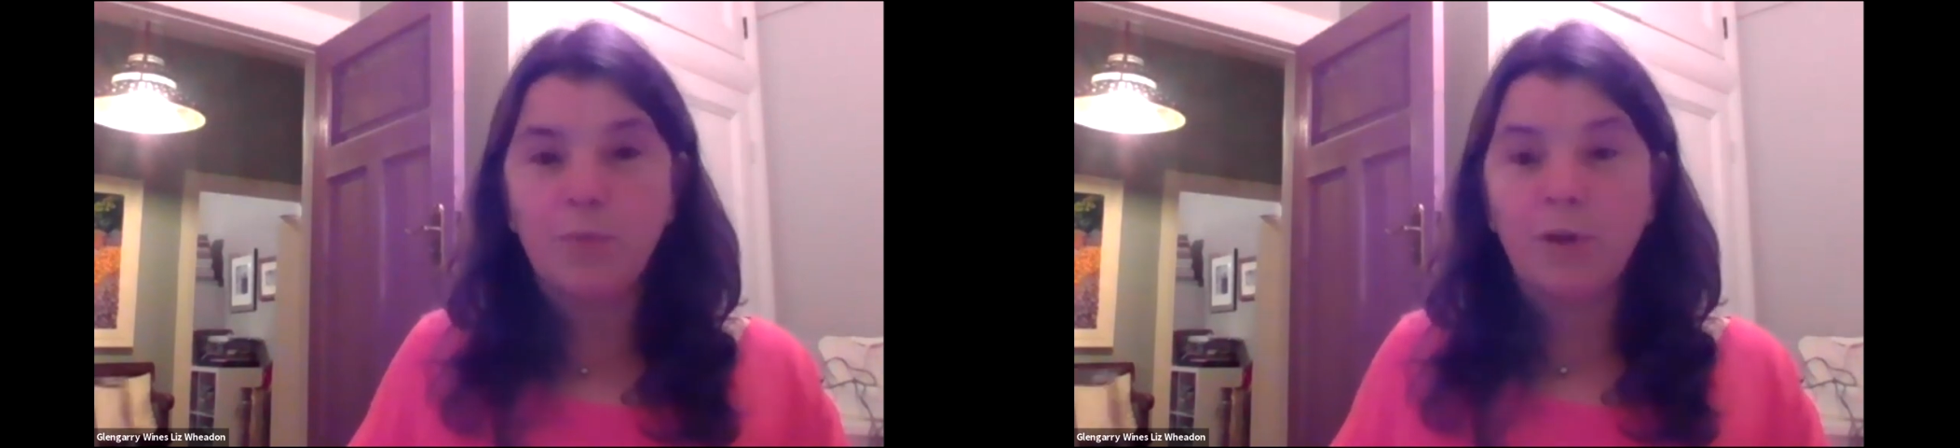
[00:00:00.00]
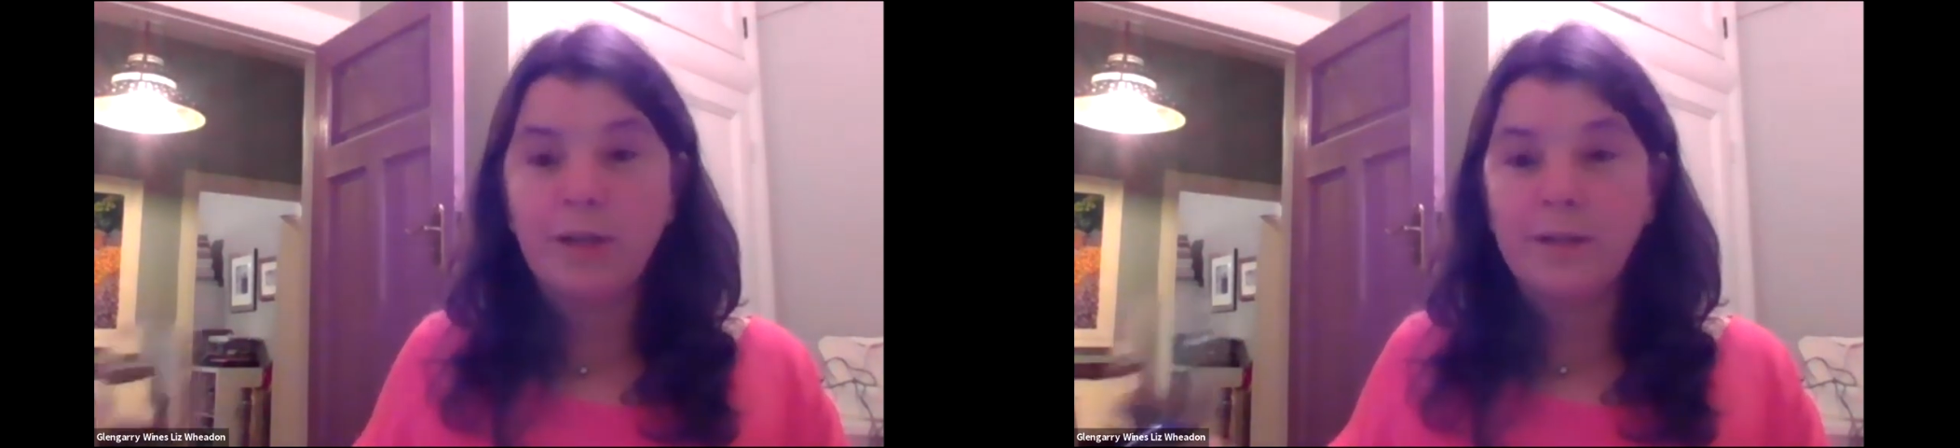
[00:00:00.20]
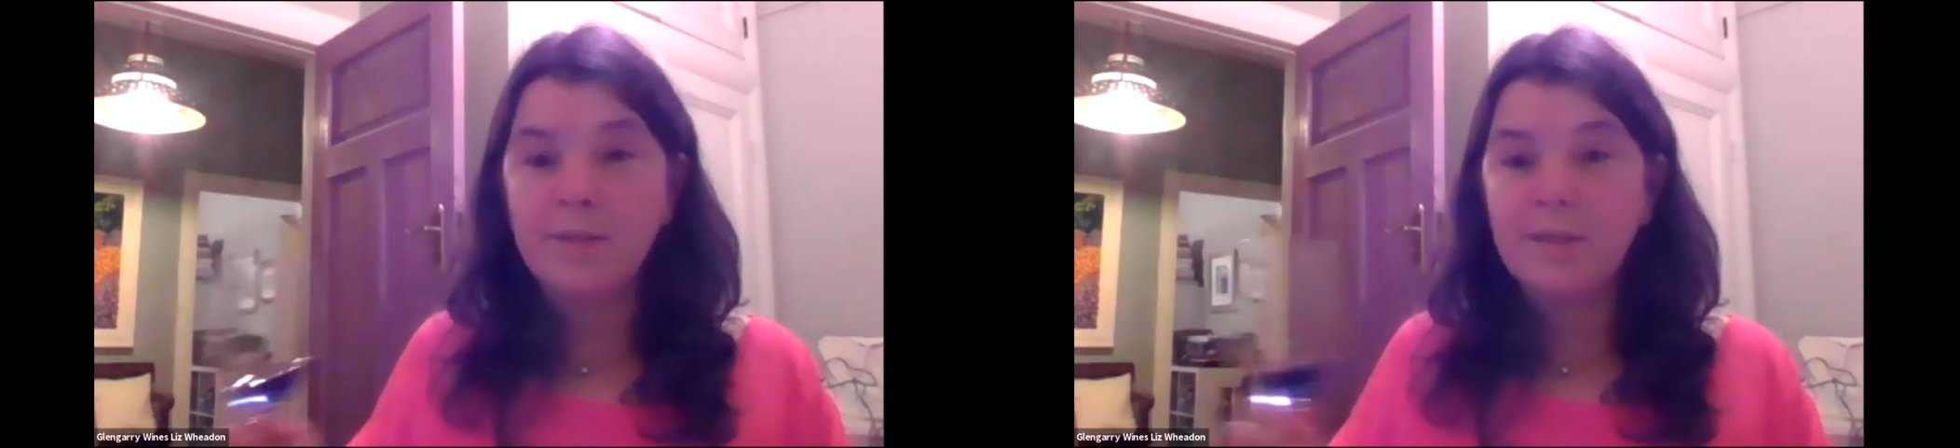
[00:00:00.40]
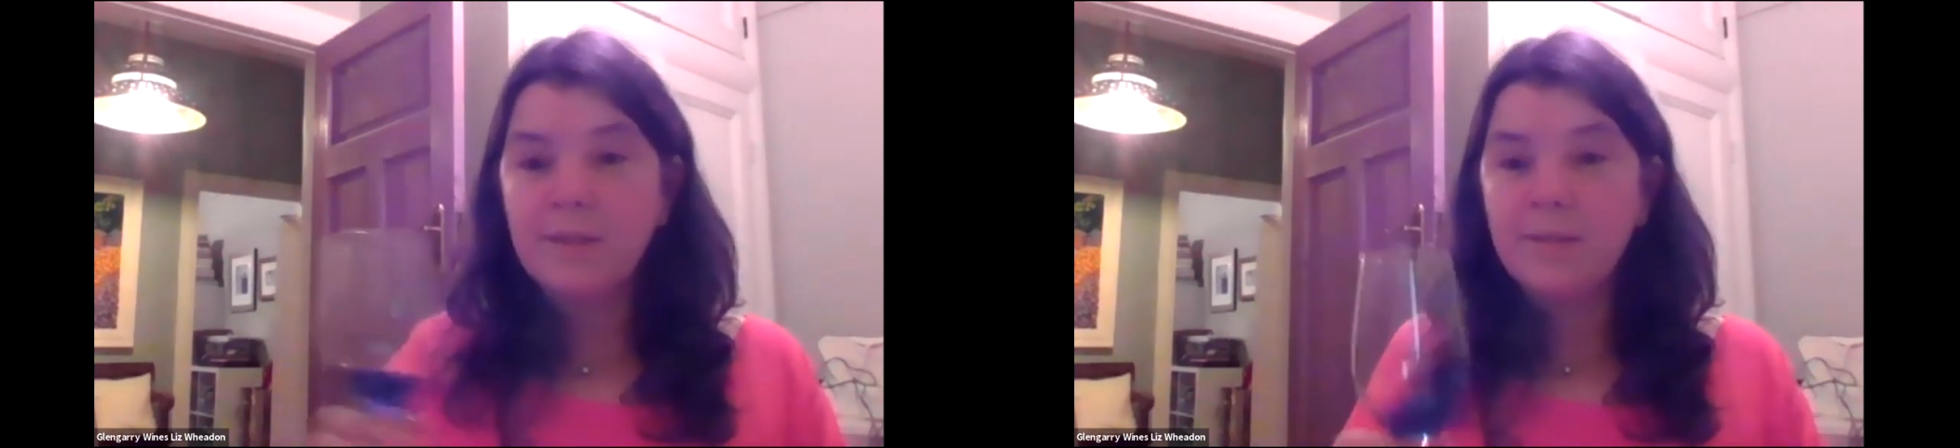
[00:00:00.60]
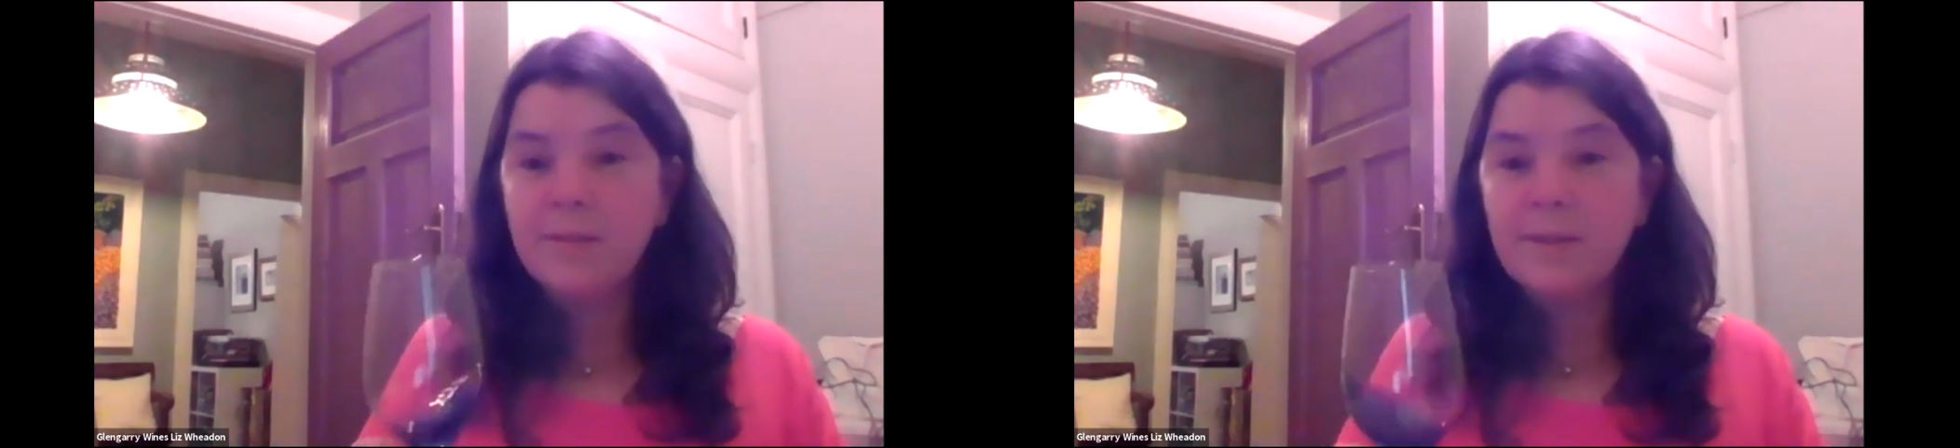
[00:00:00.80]
brilliant.
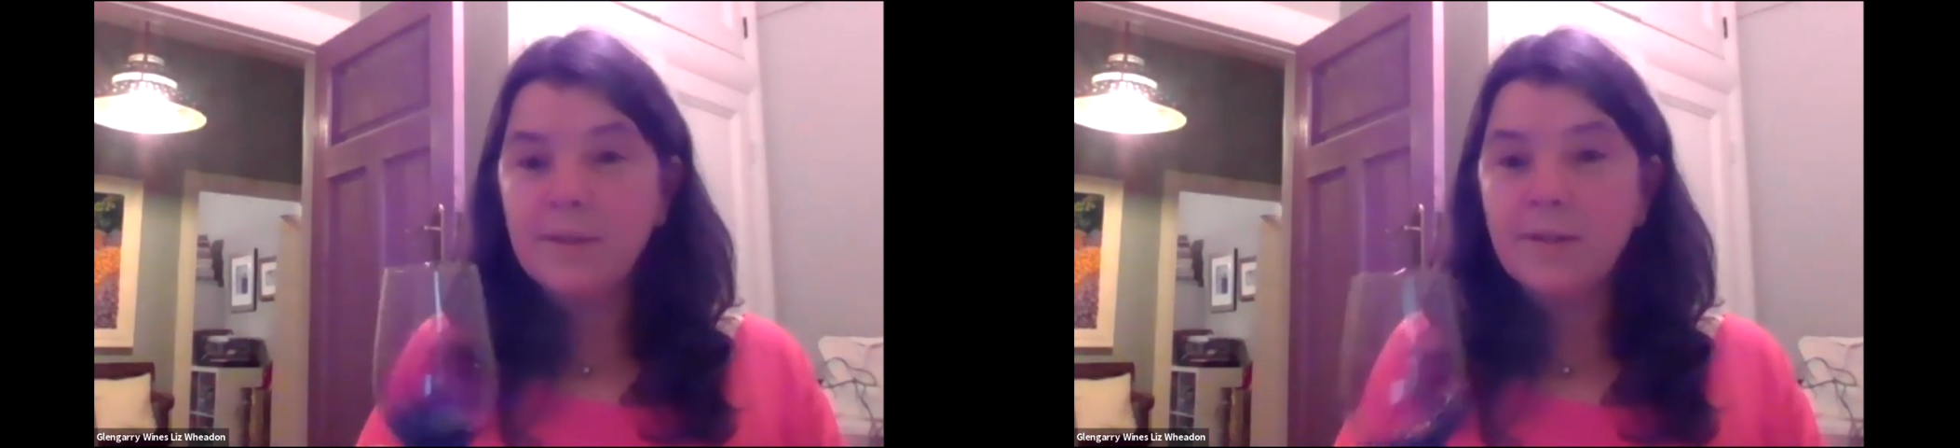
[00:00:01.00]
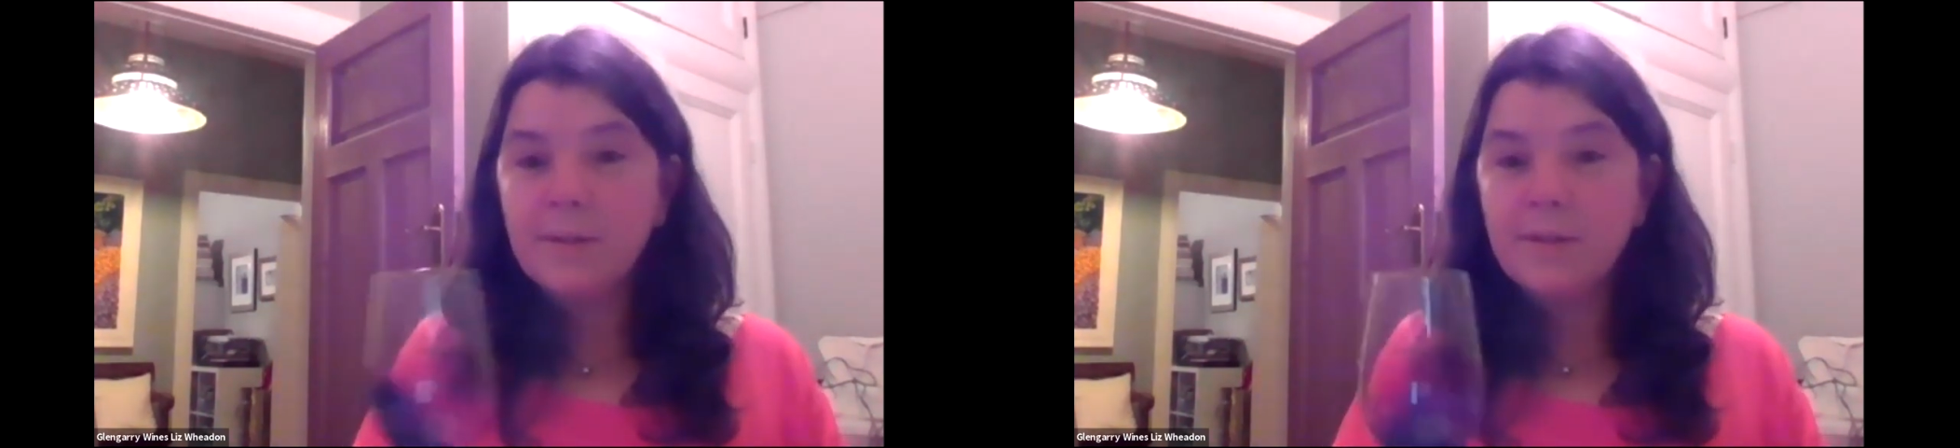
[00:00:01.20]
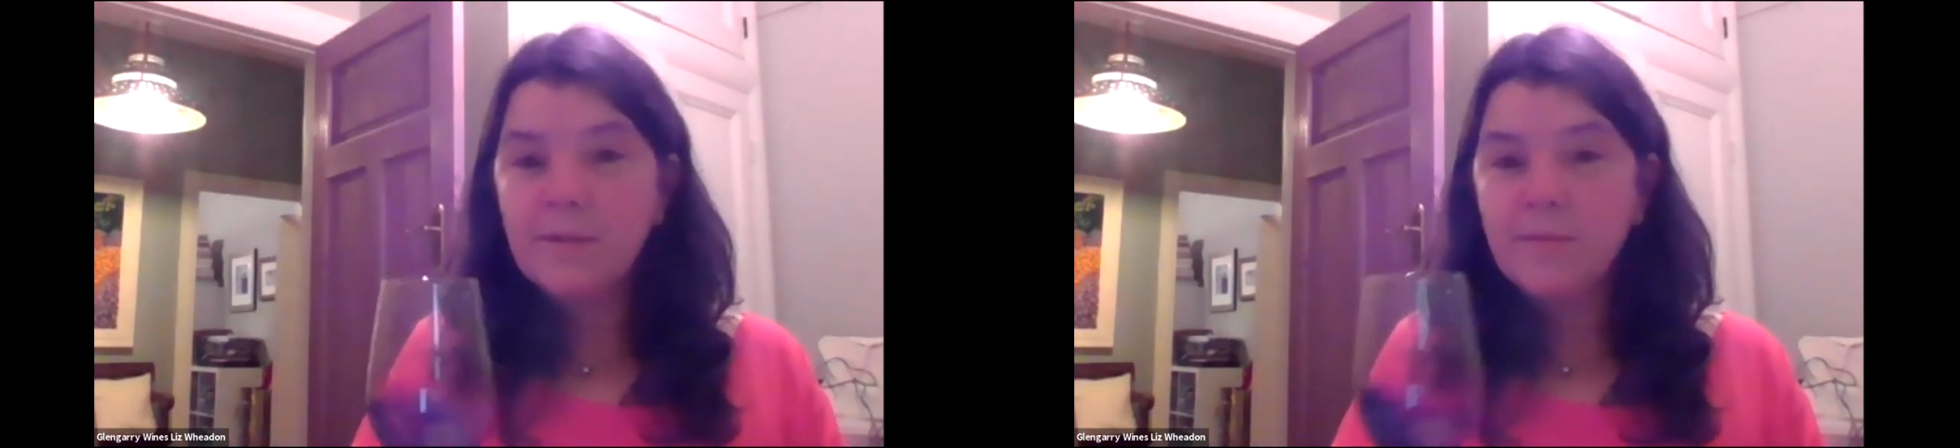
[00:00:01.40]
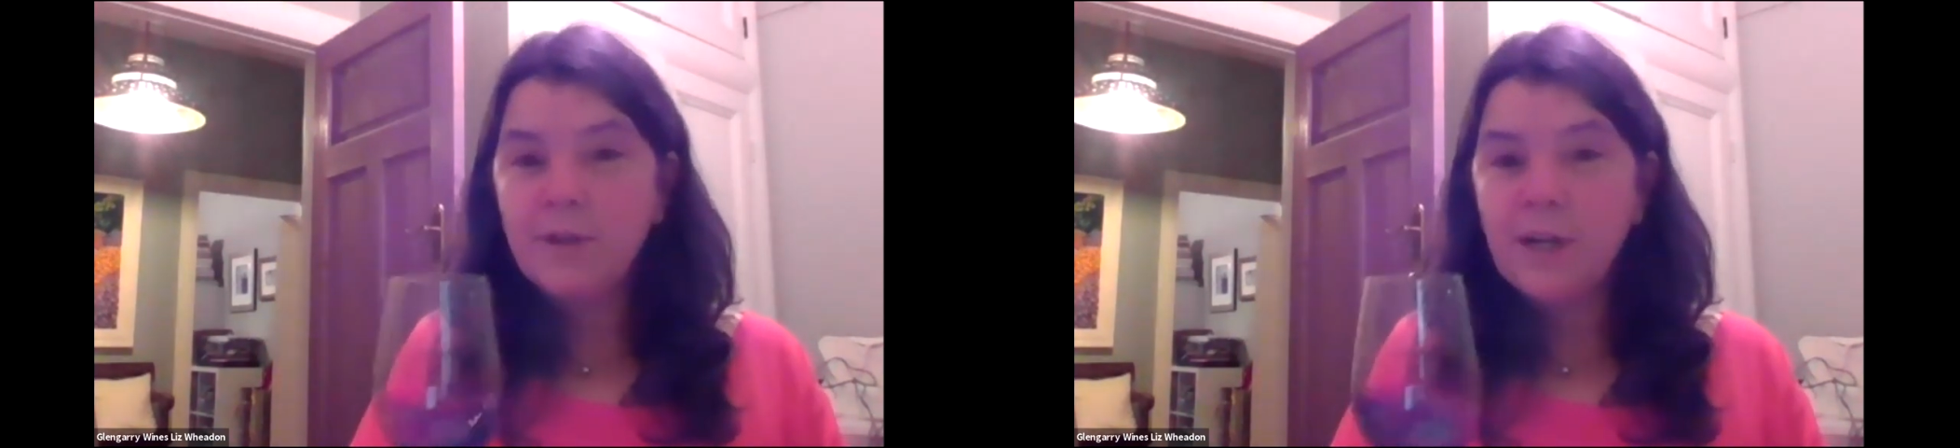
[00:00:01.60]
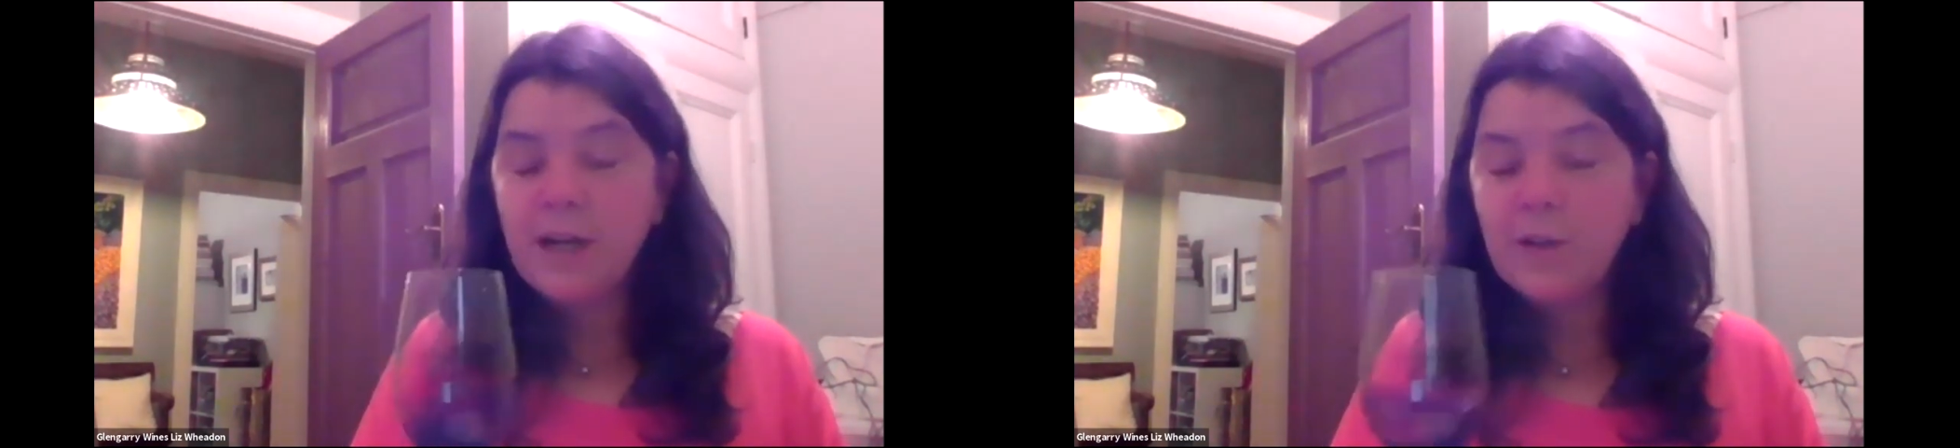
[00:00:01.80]
Very